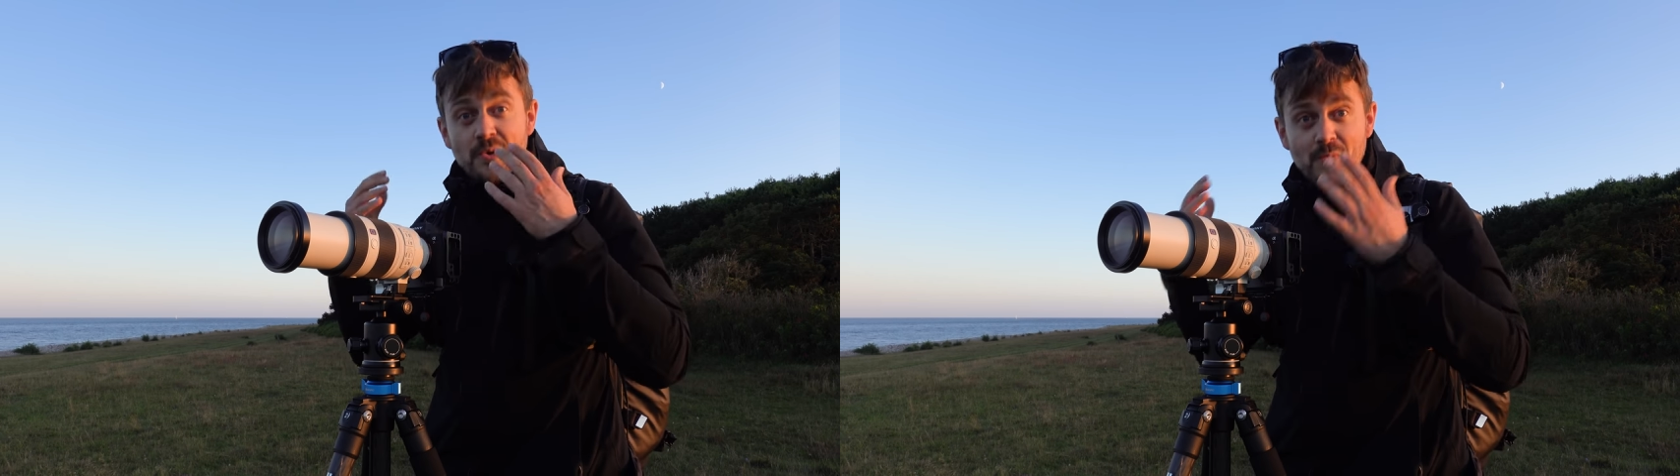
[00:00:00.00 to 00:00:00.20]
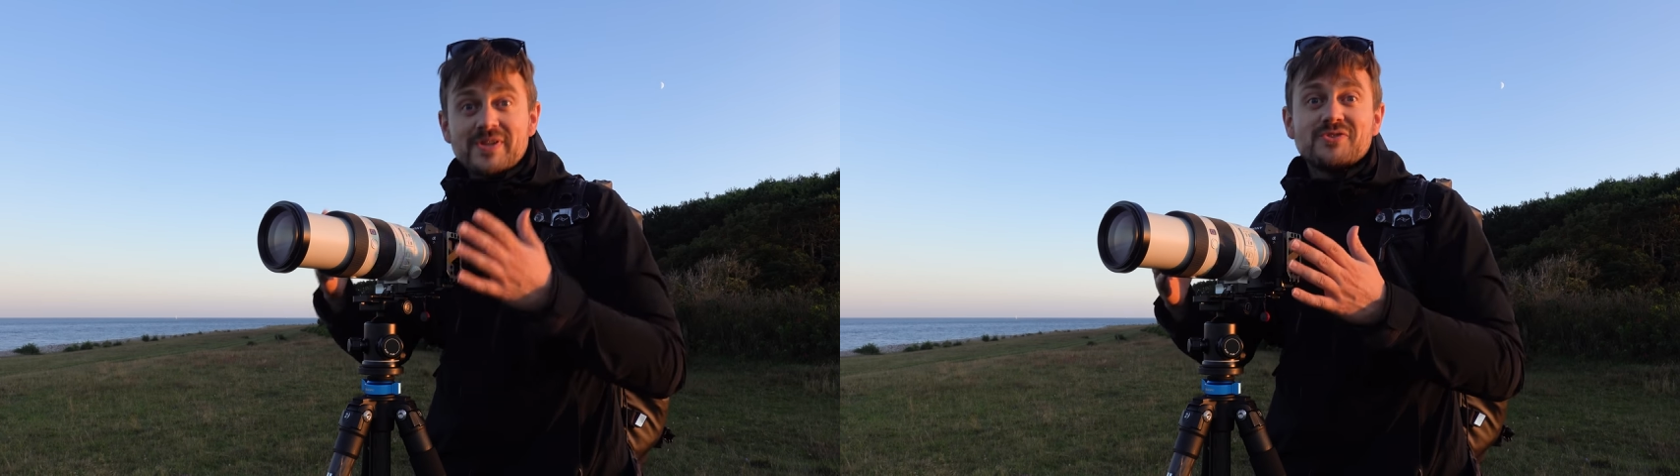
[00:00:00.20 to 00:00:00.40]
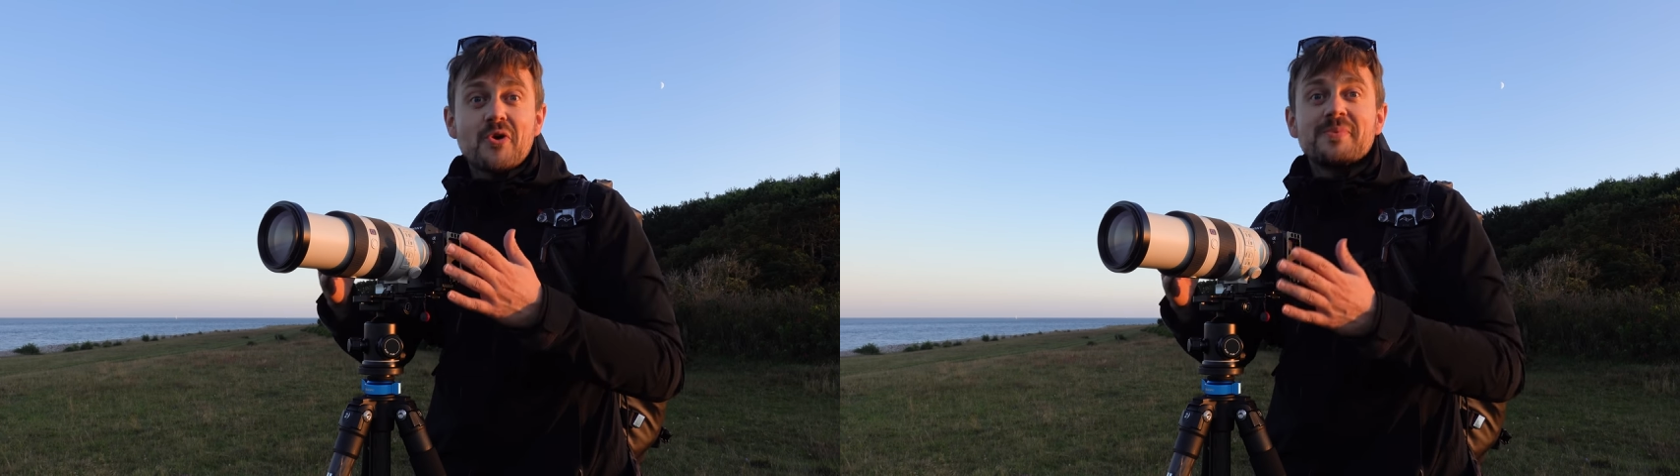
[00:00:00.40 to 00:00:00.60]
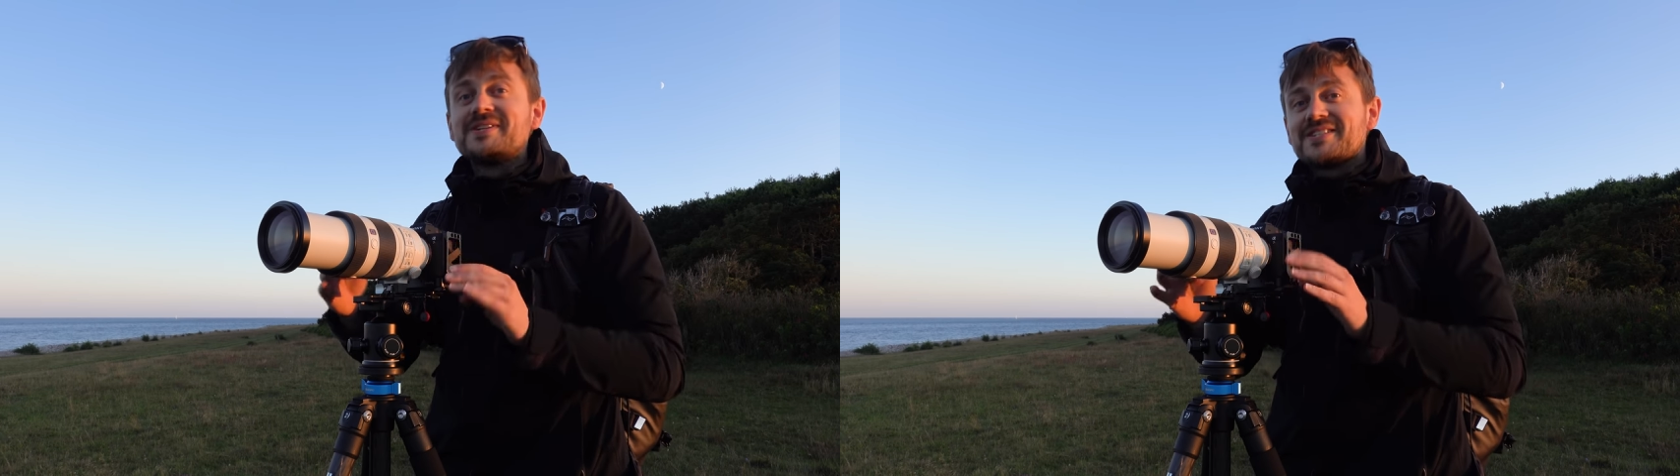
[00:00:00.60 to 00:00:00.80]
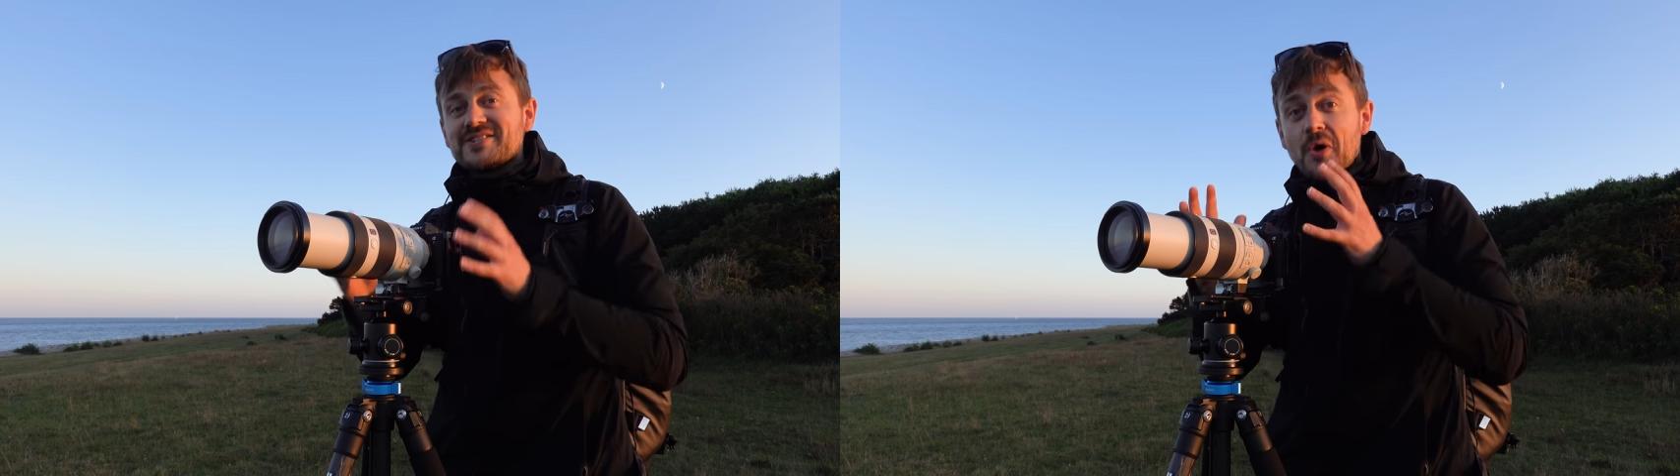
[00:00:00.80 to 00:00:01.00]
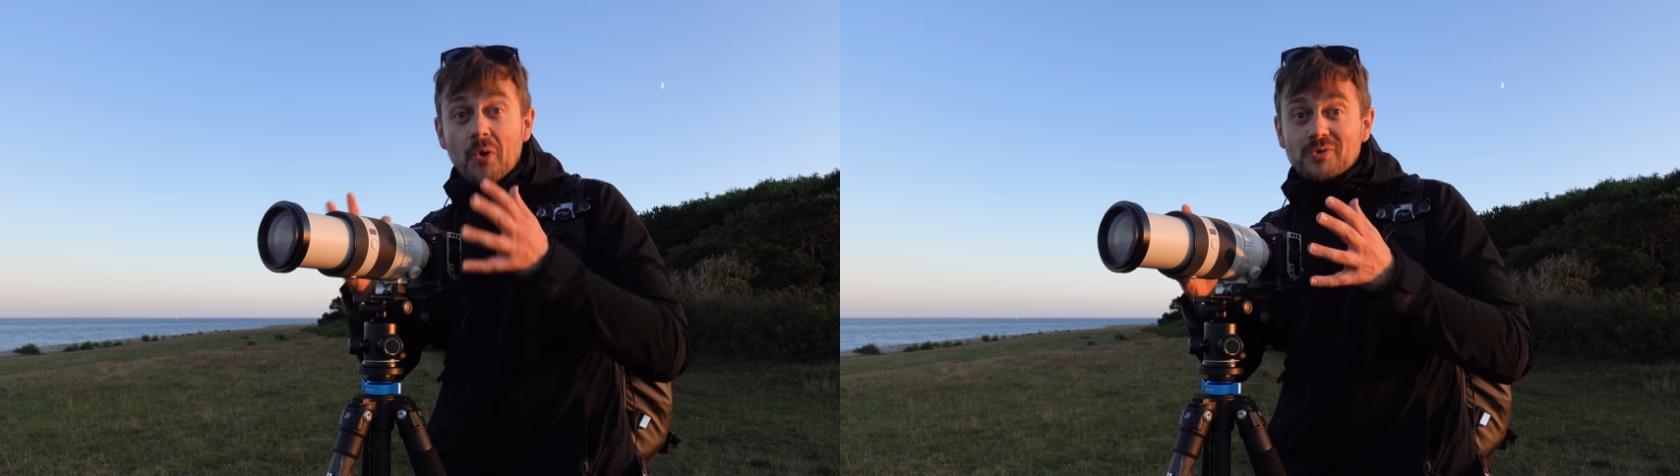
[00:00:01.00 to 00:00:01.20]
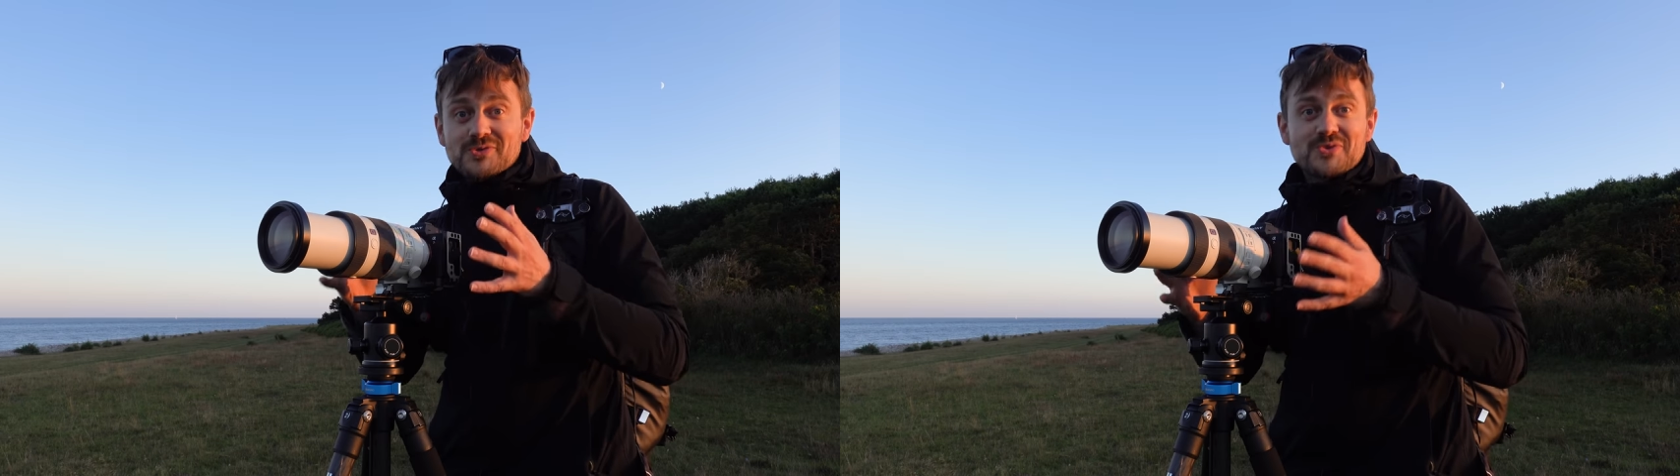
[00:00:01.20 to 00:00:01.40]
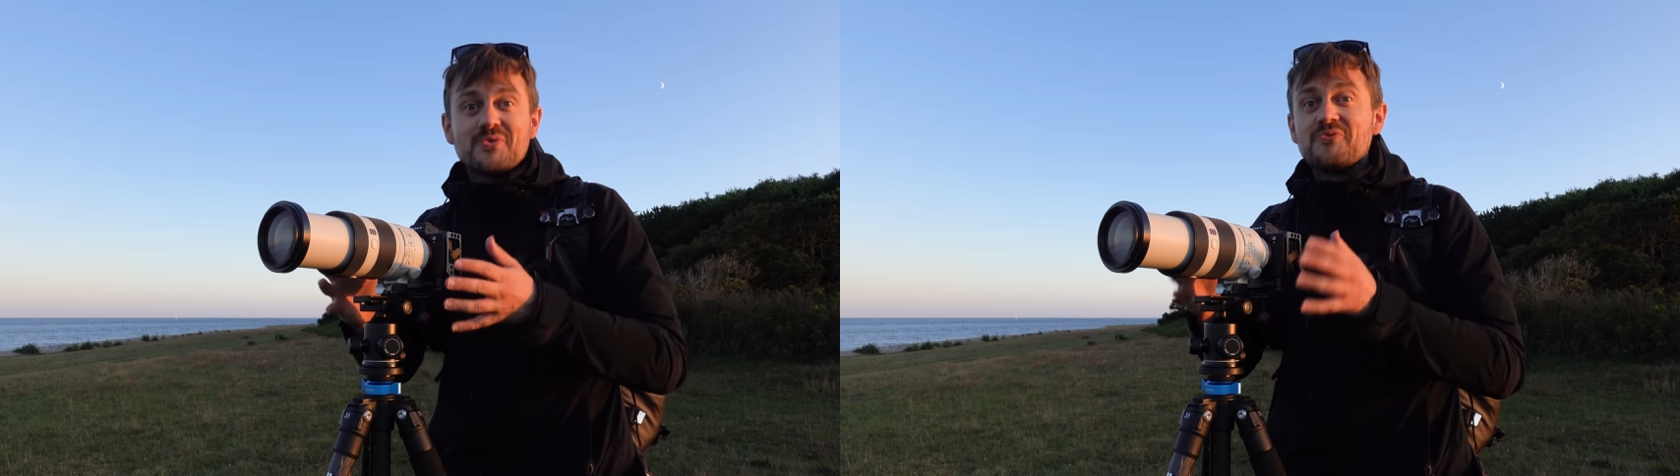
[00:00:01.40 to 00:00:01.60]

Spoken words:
wind turbines is also